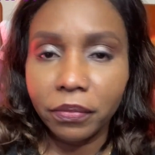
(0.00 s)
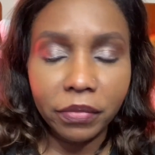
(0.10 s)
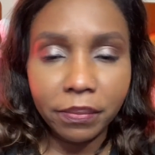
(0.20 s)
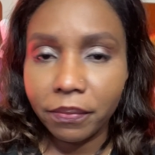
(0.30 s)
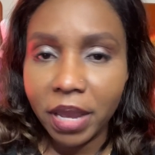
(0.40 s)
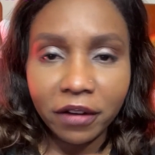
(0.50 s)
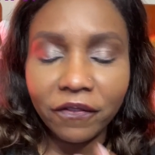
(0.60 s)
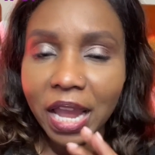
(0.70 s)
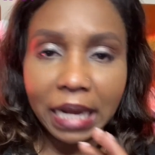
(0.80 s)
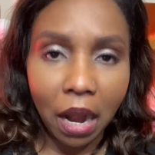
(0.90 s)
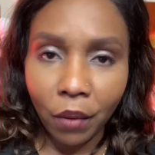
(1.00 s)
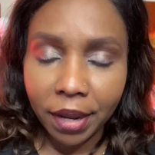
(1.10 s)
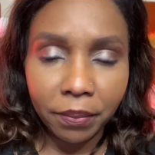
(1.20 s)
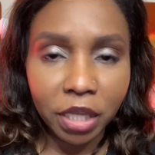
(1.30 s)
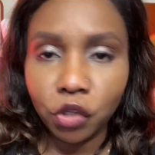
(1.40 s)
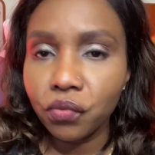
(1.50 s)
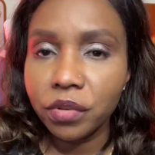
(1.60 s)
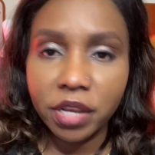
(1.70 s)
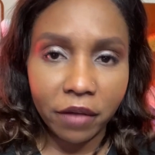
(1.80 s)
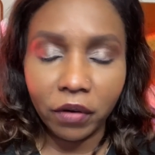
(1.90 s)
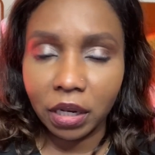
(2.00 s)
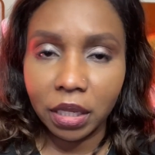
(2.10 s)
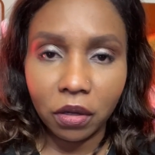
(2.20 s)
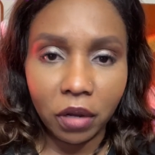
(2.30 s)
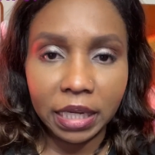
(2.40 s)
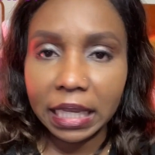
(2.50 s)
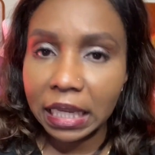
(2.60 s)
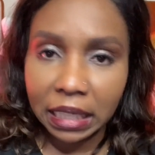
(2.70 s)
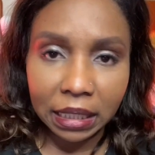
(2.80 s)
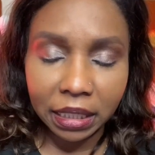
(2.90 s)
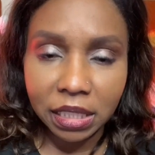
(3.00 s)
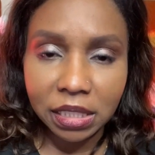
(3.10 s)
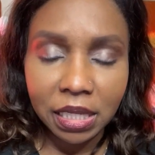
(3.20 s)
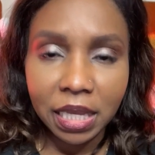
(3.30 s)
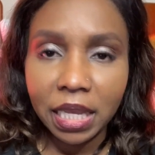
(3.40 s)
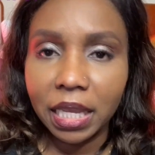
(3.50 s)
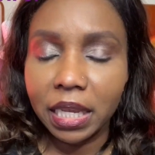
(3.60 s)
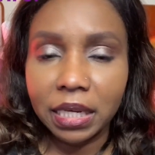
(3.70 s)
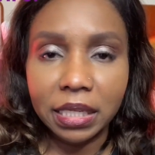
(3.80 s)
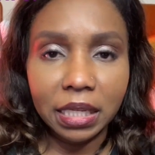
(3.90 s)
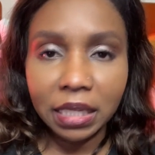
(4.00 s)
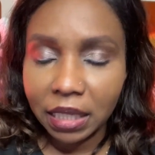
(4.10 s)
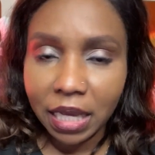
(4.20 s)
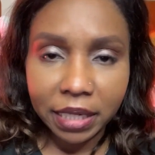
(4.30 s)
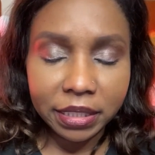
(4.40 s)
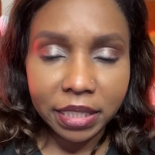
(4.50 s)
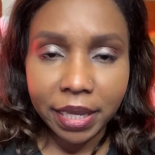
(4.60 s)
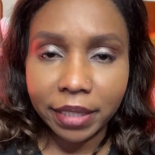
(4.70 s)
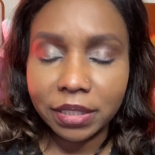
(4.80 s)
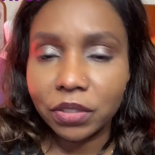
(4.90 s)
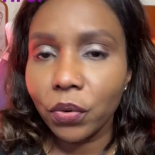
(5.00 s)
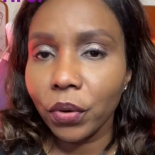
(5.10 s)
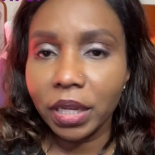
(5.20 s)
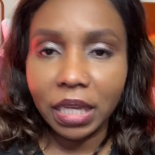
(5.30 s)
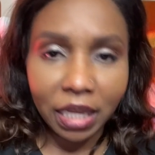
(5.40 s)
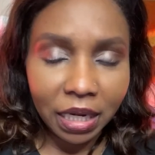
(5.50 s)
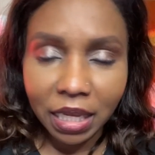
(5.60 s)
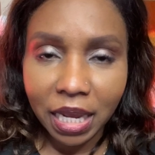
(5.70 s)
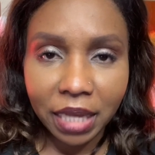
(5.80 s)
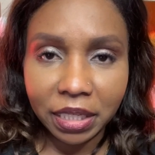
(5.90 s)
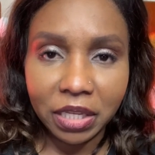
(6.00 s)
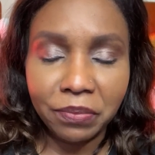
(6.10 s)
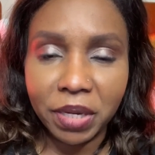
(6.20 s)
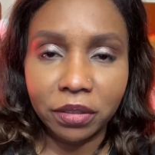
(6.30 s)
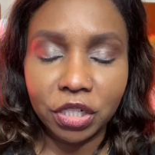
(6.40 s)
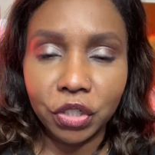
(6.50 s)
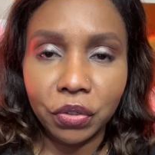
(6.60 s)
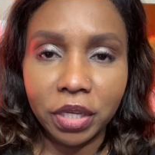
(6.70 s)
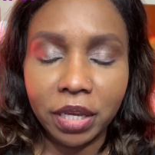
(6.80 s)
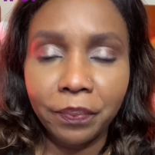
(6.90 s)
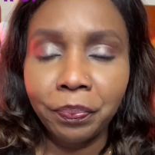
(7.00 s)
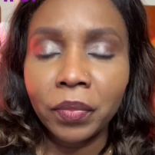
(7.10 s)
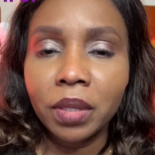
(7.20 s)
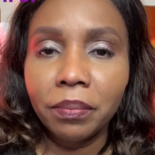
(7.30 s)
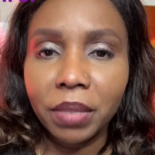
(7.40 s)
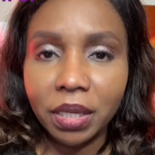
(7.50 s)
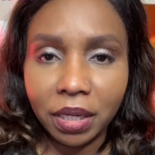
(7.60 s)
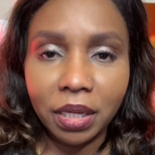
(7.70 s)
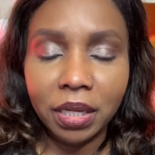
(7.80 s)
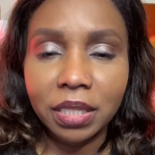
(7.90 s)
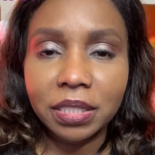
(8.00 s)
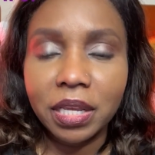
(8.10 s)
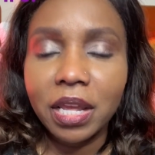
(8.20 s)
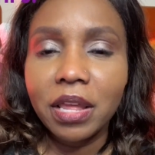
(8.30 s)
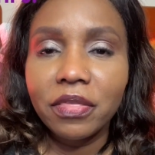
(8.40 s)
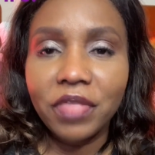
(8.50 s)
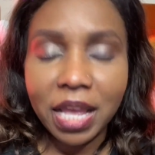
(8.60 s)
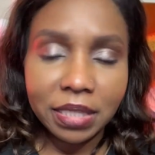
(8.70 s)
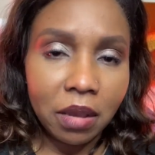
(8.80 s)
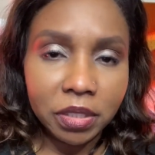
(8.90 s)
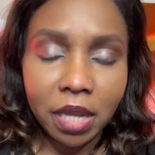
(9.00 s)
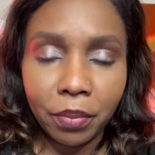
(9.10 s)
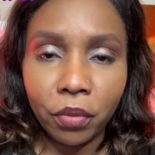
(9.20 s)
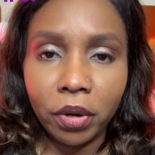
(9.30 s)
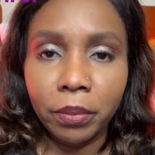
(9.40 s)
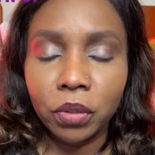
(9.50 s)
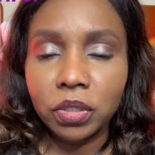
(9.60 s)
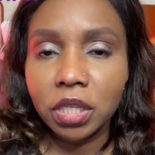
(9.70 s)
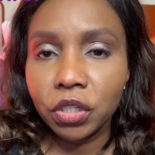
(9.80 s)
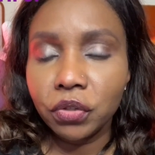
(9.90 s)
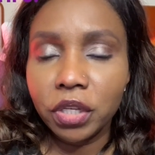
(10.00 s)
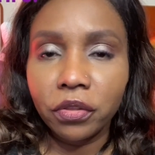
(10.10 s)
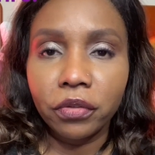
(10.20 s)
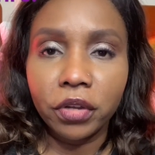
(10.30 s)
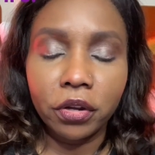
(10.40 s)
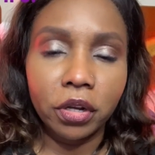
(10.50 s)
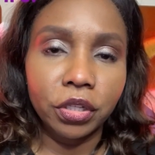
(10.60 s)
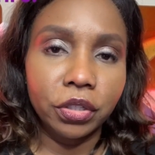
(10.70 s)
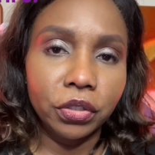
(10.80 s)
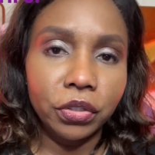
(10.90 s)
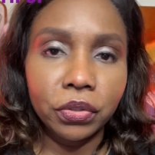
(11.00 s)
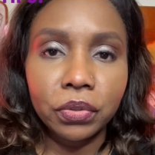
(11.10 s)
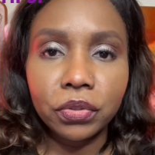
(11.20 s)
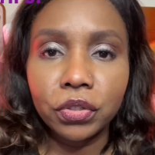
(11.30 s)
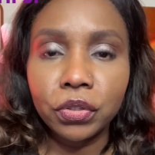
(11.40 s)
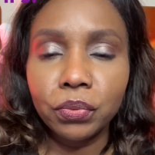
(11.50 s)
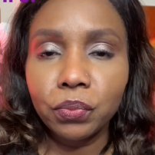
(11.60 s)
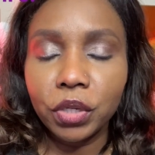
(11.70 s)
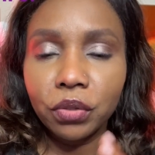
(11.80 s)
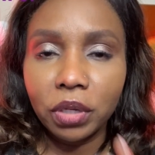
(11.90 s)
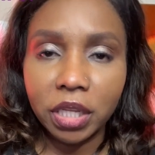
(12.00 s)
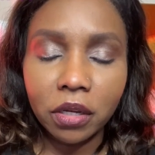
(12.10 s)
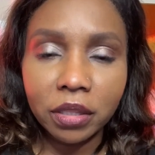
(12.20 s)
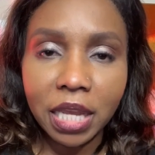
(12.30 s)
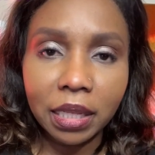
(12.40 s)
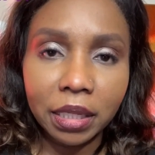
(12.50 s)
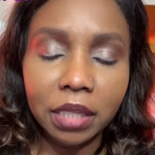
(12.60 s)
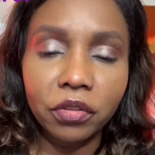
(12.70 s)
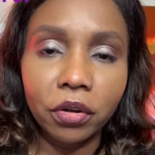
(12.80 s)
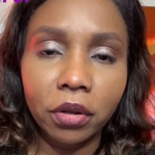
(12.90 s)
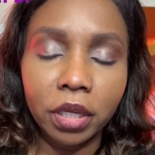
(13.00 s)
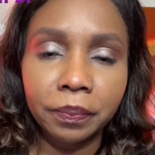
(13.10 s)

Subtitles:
Matter of fact, I recommend you never click on any links in any kind of text or any kind of email that you get, because that's how cyber criminals get you. Either they're going to use you when you click on that link, they're going to